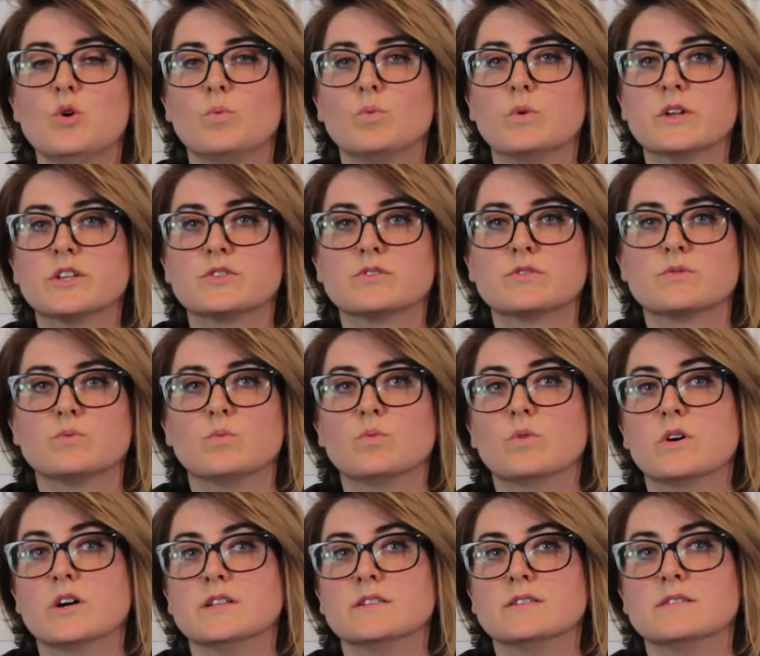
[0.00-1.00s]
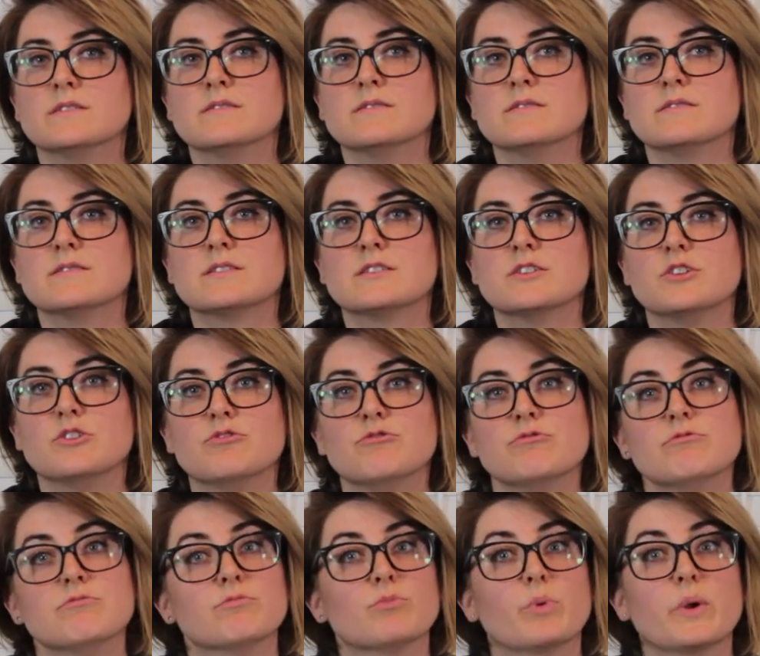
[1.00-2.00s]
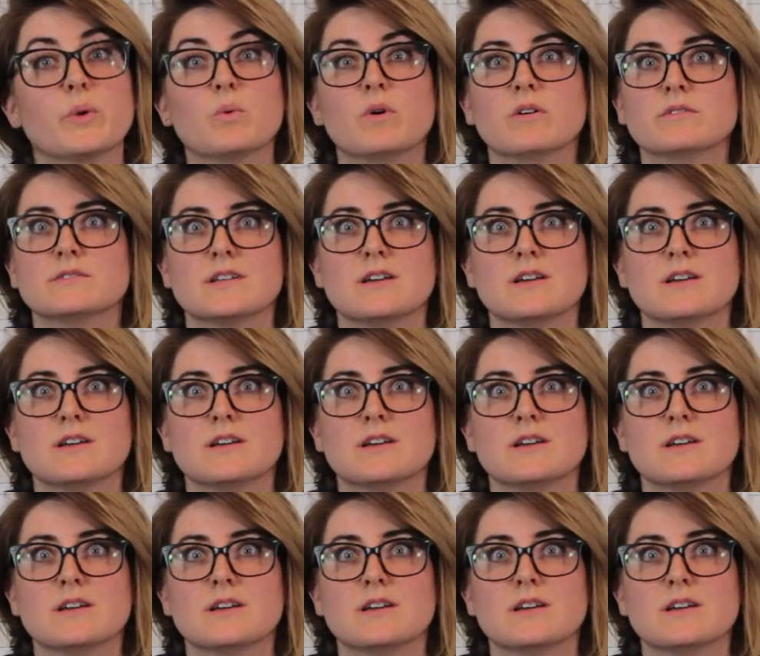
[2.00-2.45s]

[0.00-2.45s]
Which ones we won't